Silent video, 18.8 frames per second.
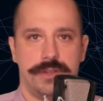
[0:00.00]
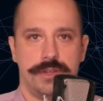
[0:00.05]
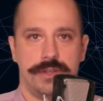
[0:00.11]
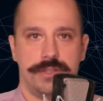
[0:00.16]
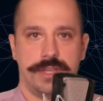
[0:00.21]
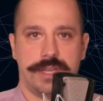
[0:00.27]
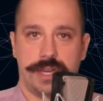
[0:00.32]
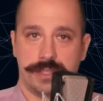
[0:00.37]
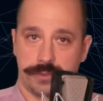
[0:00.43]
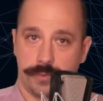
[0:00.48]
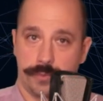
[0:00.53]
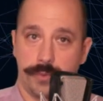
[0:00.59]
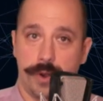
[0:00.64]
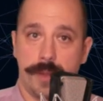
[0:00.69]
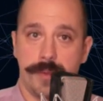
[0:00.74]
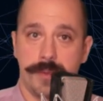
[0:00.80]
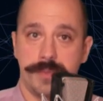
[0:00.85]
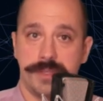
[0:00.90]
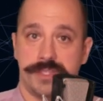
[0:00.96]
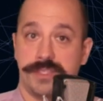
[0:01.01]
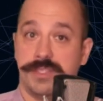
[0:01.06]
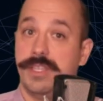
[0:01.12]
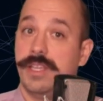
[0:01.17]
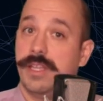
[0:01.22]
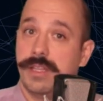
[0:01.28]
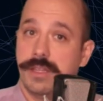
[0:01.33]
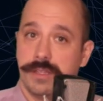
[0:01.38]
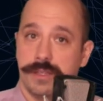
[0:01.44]
the class of problem is
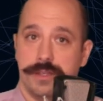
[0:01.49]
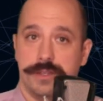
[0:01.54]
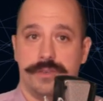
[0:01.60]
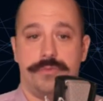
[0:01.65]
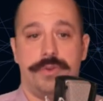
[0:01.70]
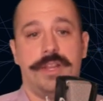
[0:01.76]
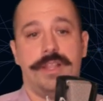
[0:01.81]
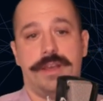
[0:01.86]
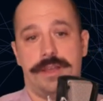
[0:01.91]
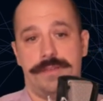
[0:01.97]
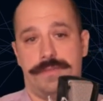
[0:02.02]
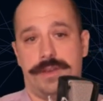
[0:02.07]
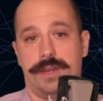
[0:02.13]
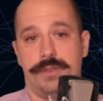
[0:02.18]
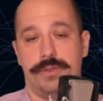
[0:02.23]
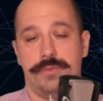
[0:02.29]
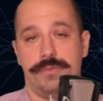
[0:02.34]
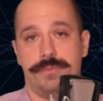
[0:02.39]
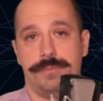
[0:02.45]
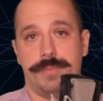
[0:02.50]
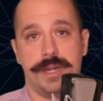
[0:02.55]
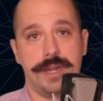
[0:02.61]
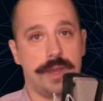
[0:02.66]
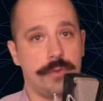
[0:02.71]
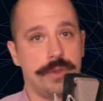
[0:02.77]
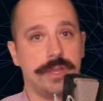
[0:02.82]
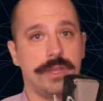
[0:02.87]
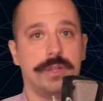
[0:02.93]
still really high value, but
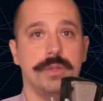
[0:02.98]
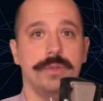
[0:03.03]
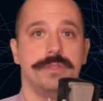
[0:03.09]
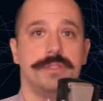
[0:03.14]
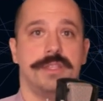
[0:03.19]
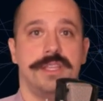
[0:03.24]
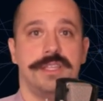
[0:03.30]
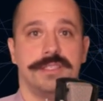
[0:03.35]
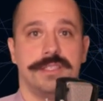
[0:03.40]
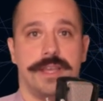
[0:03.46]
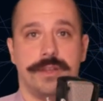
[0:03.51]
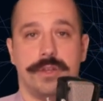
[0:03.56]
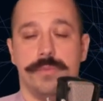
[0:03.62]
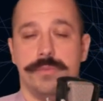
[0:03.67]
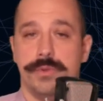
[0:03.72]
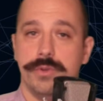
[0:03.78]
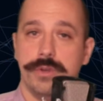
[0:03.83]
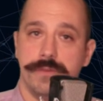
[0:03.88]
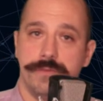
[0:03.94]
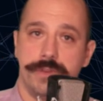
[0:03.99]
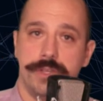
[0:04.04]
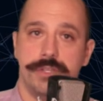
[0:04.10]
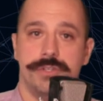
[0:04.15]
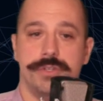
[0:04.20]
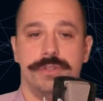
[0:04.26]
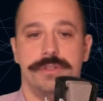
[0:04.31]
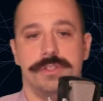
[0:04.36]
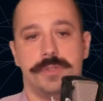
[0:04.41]
now includes things like computer
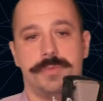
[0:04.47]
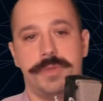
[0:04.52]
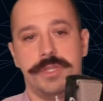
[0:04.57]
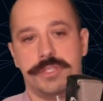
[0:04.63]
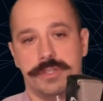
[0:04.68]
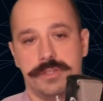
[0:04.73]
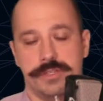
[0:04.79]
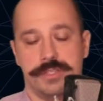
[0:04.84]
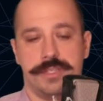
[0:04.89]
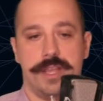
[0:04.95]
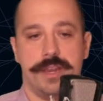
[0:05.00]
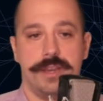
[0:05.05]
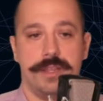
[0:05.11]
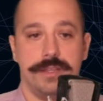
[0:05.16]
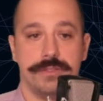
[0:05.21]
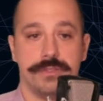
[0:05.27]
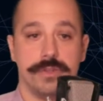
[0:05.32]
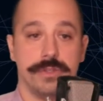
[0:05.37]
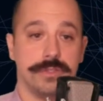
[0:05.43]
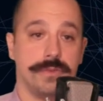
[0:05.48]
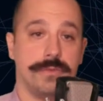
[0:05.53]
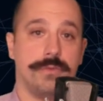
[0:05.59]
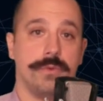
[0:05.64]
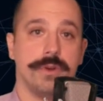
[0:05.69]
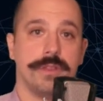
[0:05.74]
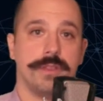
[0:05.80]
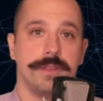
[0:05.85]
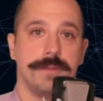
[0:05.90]
vision, speech understanding, so on and so
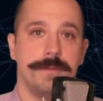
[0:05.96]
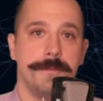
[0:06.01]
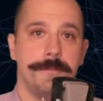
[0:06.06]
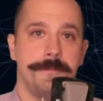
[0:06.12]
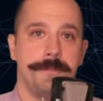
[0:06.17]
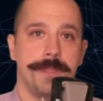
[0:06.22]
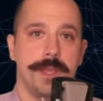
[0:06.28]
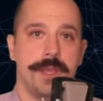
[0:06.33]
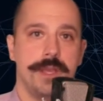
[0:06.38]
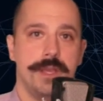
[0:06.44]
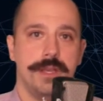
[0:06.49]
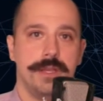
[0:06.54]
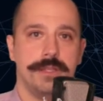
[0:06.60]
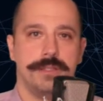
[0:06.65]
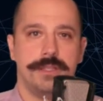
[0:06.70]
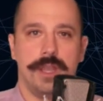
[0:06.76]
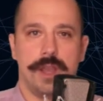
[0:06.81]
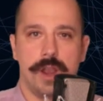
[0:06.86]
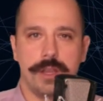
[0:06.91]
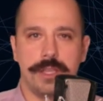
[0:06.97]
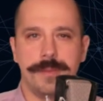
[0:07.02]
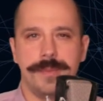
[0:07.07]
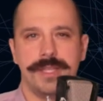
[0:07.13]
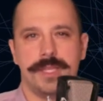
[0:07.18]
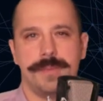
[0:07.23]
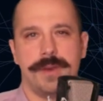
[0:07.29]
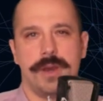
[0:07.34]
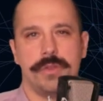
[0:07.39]
forth. The
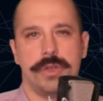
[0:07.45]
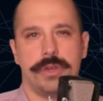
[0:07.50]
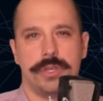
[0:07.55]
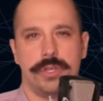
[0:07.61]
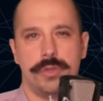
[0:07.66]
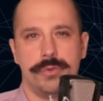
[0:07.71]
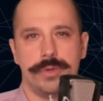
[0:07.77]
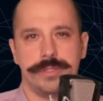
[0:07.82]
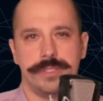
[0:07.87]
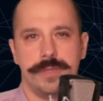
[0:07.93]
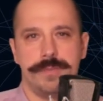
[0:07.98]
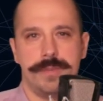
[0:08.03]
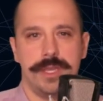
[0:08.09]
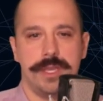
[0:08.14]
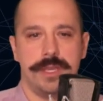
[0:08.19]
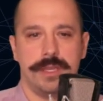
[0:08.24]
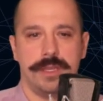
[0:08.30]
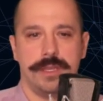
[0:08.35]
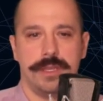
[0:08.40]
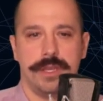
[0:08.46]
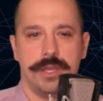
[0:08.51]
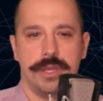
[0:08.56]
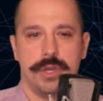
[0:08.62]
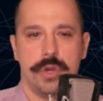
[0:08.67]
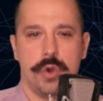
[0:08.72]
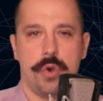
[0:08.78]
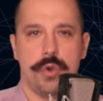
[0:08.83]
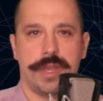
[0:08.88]
argument about accuracy being
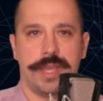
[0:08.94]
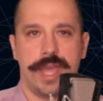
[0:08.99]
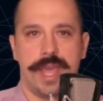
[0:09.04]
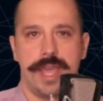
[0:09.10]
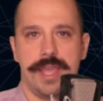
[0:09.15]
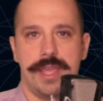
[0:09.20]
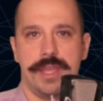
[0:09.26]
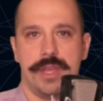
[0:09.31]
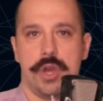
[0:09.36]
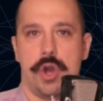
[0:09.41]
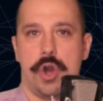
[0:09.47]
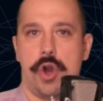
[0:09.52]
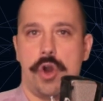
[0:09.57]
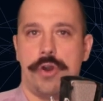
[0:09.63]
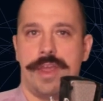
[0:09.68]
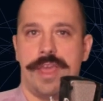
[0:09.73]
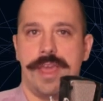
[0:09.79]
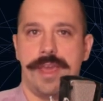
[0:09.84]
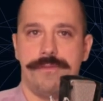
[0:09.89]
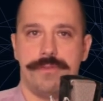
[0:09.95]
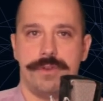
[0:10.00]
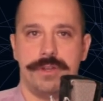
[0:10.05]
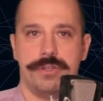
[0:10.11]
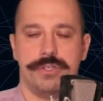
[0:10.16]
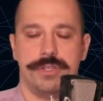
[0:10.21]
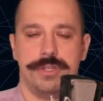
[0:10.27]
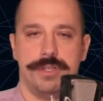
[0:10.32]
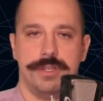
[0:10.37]
okay on
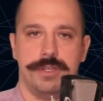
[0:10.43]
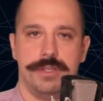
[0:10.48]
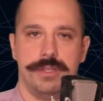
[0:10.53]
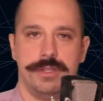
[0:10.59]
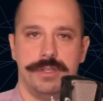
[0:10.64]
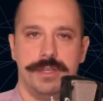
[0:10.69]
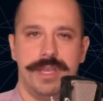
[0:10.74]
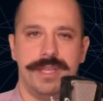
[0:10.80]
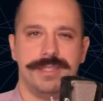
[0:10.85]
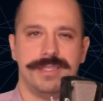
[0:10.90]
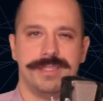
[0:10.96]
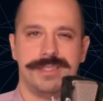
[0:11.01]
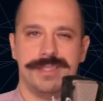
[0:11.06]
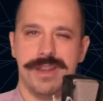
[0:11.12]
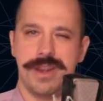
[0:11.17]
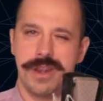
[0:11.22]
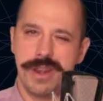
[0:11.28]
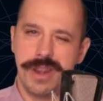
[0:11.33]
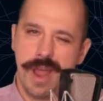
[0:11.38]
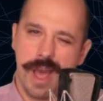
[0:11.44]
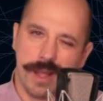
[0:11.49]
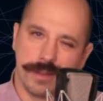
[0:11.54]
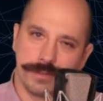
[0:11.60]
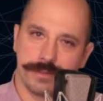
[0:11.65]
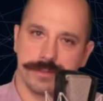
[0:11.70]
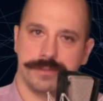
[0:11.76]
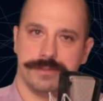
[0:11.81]
average, it's not